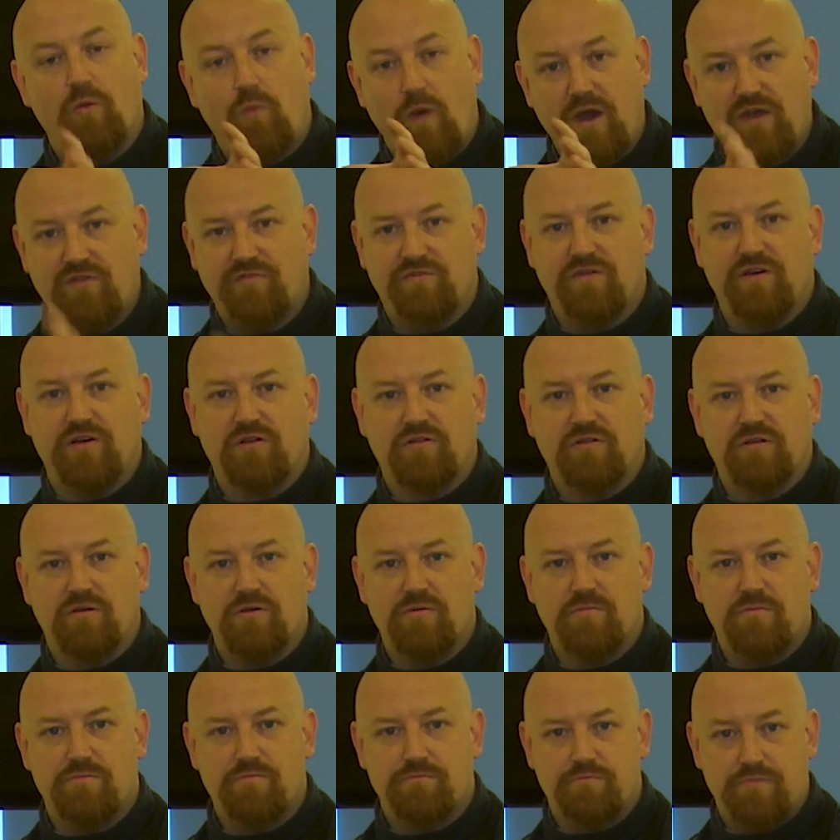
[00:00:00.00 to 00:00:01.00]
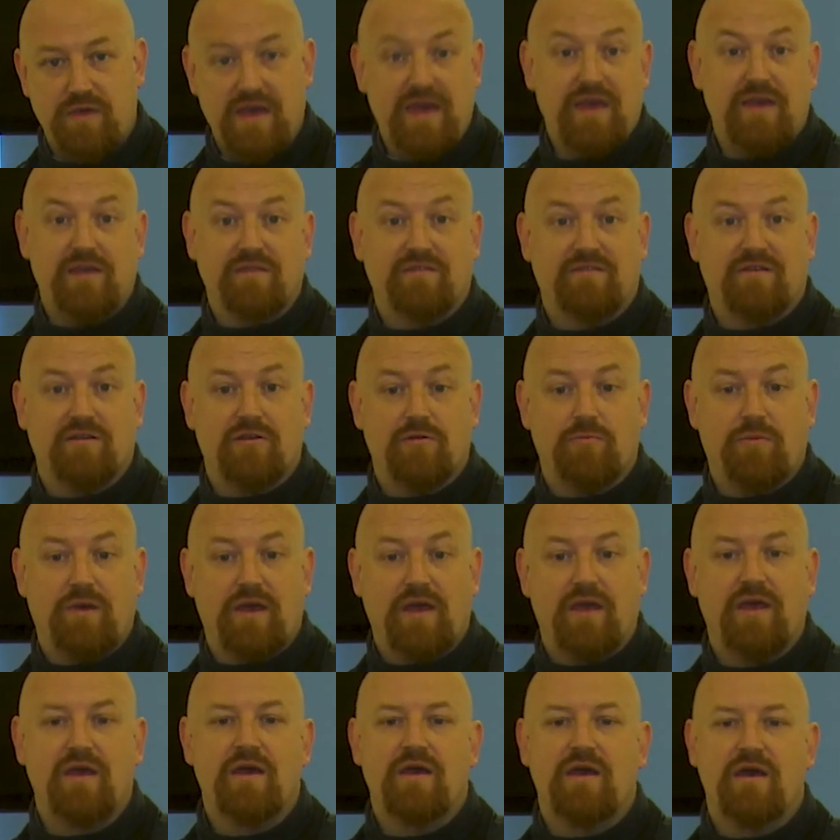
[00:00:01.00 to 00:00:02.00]
Wakefield B is going to
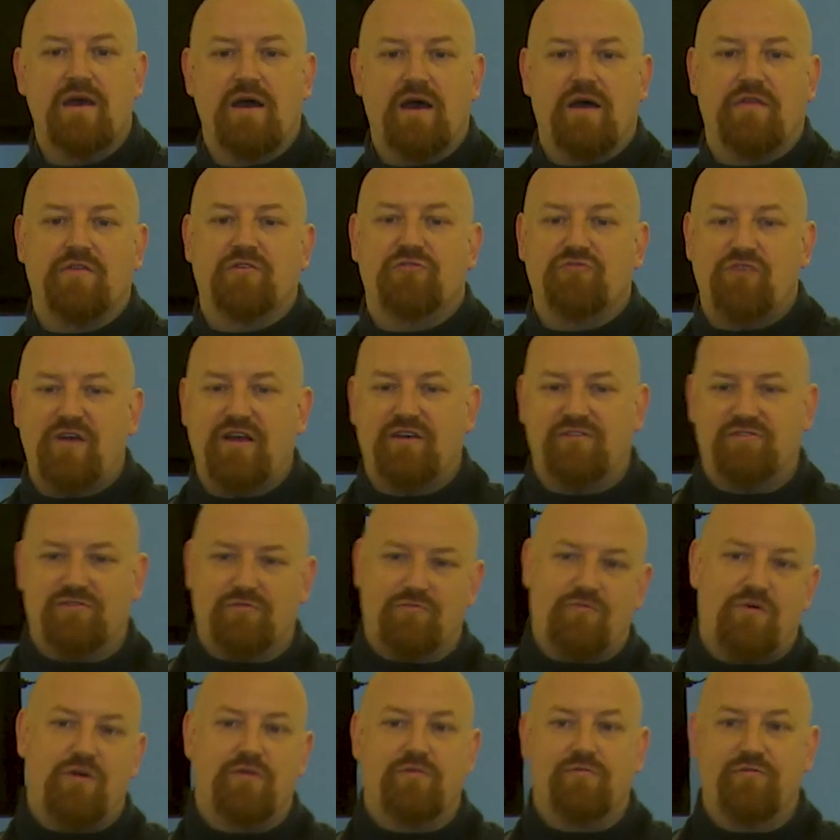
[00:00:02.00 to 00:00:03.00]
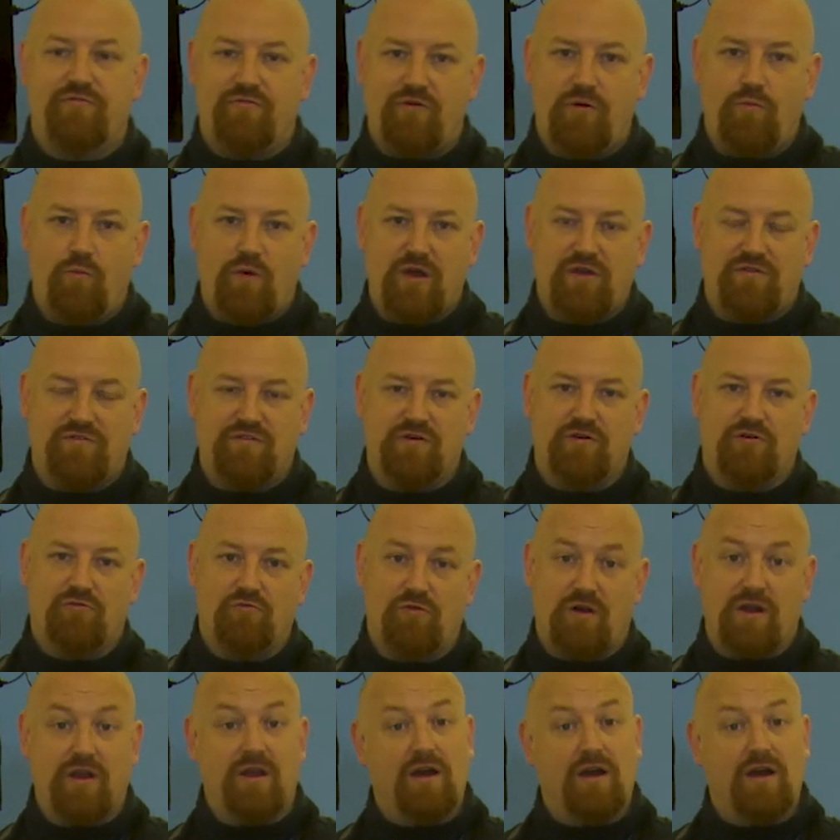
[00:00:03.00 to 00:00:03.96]
be, and the tracks that run from Wakefield run